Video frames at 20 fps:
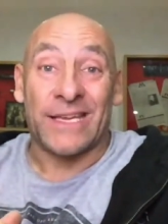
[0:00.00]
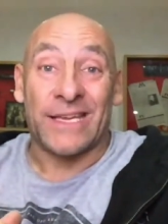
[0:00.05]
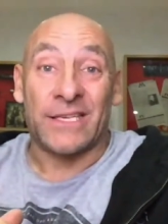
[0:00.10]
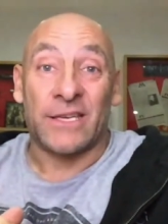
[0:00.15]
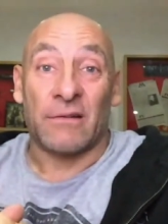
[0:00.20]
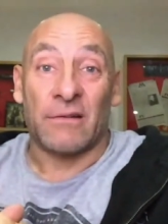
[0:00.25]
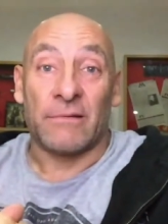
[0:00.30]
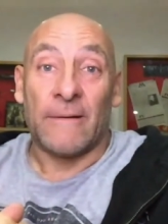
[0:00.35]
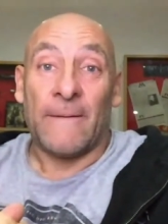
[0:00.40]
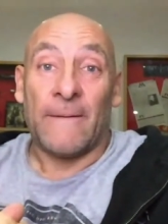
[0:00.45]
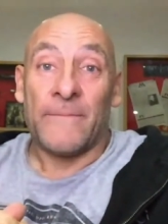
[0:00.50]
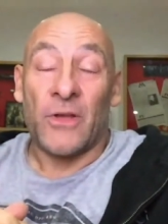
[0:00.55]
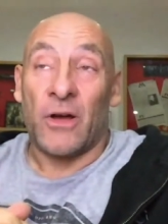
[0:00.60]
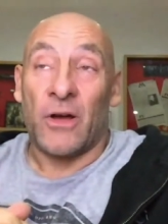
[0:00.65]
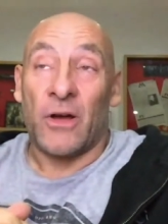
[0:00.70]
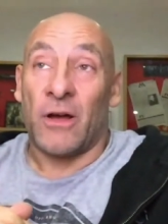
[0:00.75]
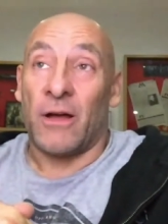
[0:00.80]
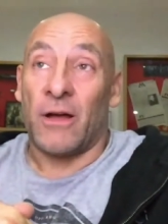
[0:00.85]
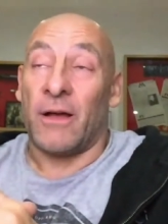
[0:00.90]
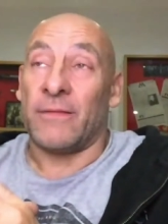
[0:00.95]
So
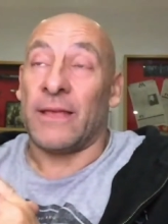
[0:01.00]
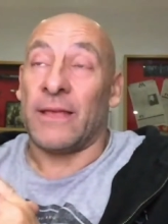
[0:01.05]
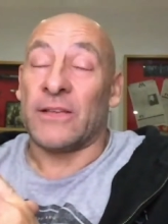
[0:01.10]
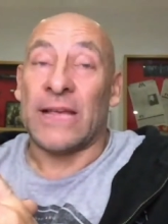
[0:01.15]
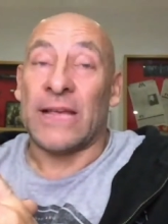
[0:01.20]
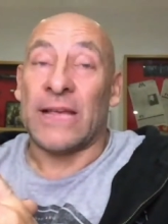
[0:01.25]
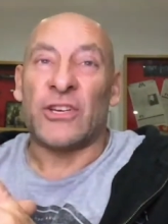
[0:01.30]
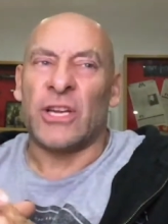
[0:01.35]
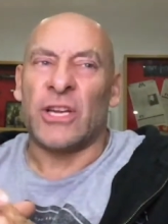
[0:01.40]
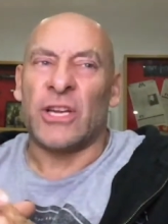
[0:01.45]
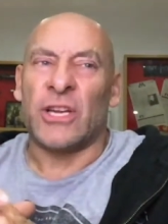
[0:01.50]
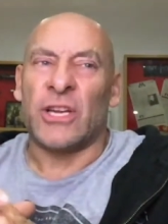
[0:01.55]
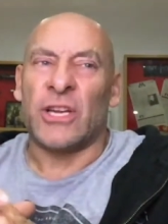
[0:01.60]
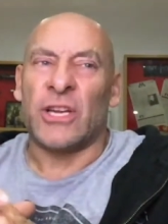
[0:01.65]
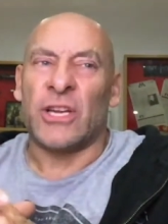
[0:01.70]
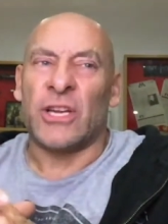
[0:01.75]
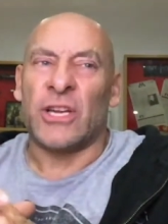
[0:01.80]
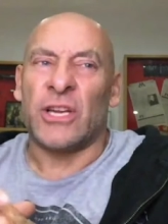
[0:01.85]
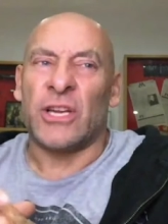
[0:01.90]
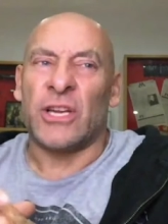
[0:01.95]
there's actually a
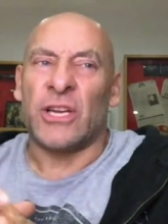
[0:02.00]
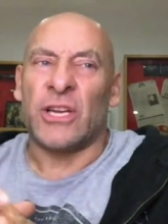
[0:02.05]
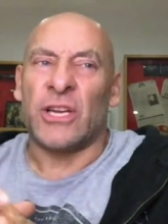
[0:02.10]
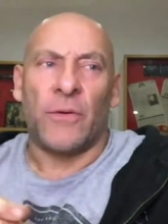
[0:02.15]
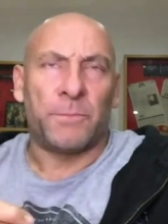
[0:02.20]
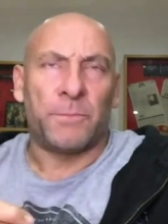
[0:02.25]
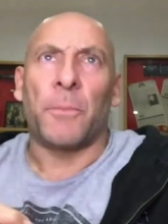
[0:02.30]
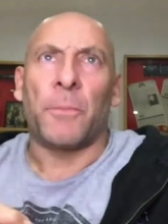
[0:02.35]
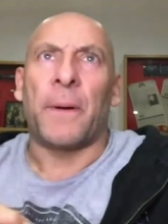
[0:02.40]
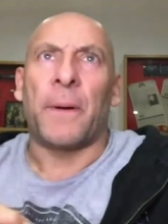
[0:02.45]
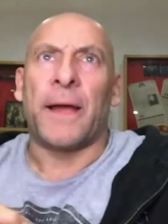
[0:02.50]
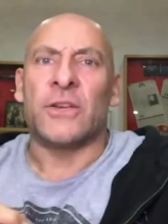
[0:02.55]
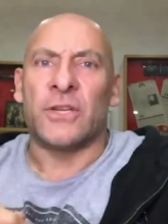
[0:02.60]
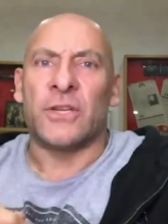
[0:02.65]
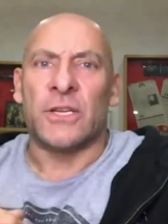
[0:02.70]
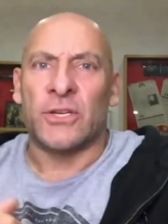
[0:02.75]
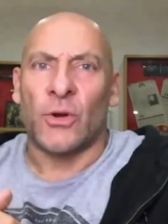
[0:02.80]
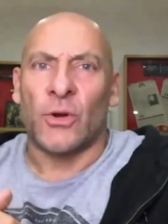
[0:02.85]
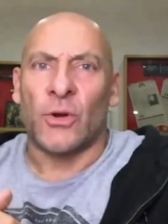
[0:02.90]
Facebook page.